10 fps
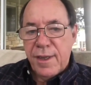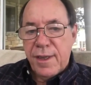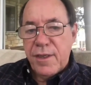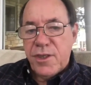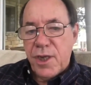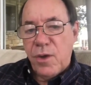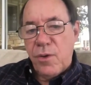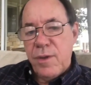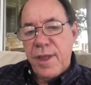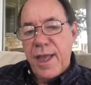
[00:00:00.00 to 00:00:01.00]
So,
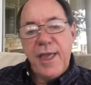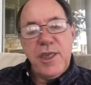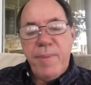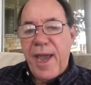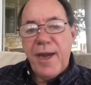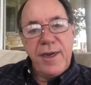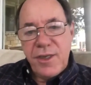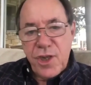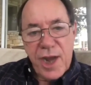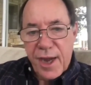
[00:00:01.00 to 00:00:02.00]
ace
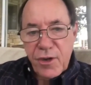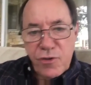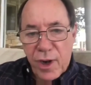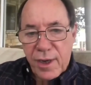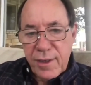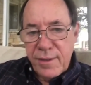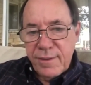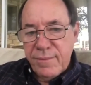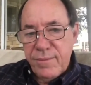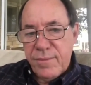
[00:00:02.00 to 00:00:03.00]
is not a drug.
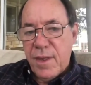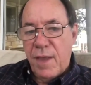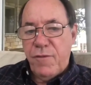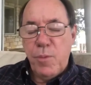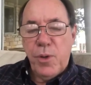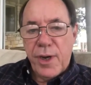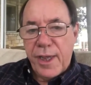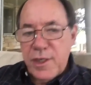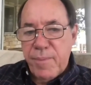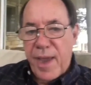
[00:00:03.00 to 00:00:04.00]
If you put
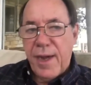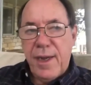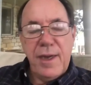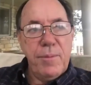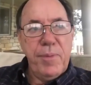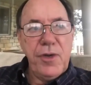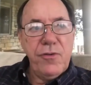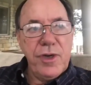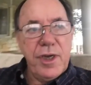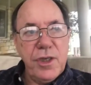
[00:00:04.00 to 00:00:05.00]
ace in a
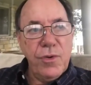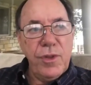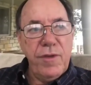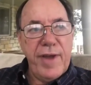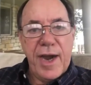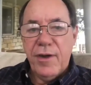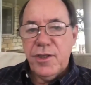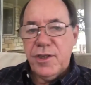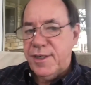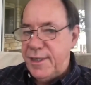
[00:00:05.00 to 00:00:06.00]
petri dish with a
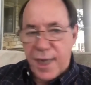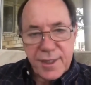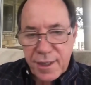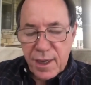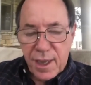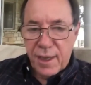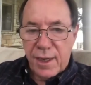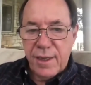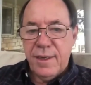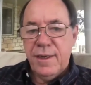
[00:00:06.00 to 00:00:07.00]
virus, it doesn't kill
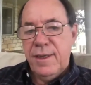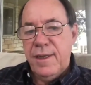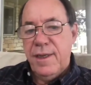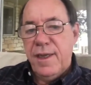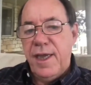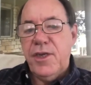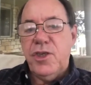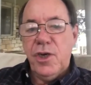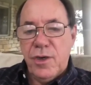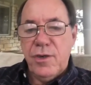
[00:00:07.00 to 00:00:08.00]
it. It
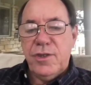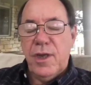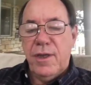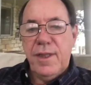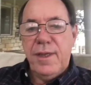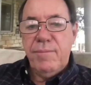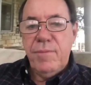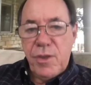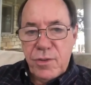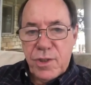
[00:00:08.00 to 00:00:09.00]
turns on the
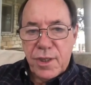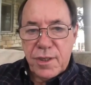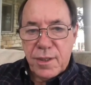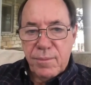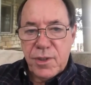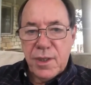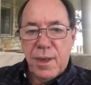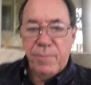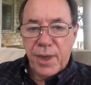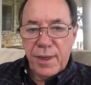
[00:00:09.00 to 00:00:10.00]
immune system's
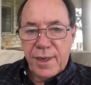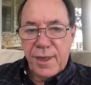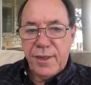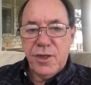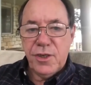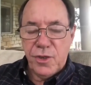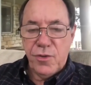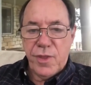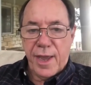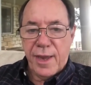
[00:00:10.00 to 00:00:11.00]
ability to do
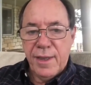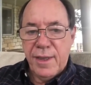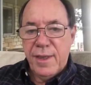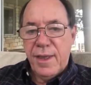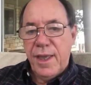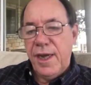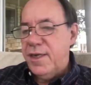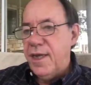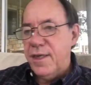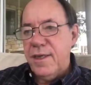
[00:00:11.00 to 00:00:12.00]
that. And it
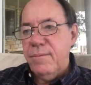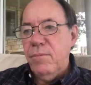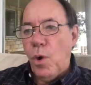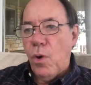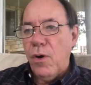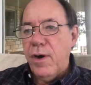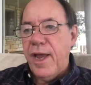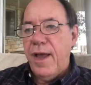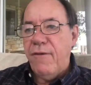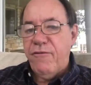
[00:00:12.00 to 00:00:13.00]
does it more
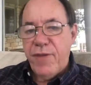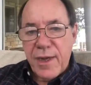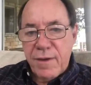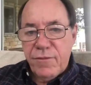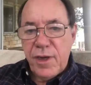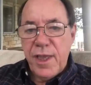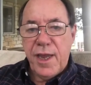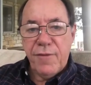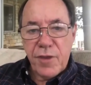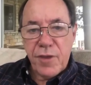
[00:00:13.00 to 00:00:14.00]
effectively and
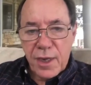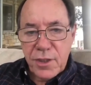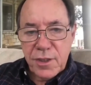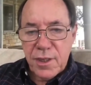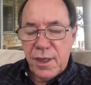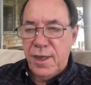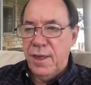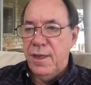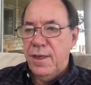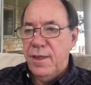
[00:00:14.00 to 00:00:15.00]
efficaciously
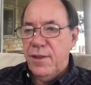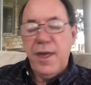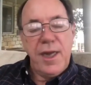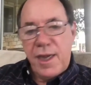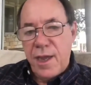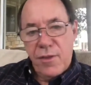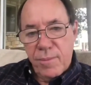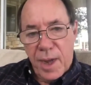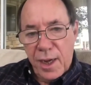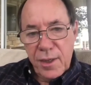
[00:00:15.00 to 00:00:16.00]
than any other
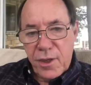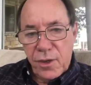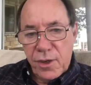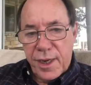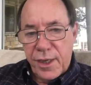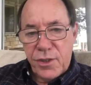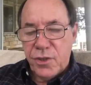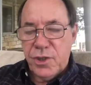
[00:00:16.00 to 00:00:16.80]
molecule in nature.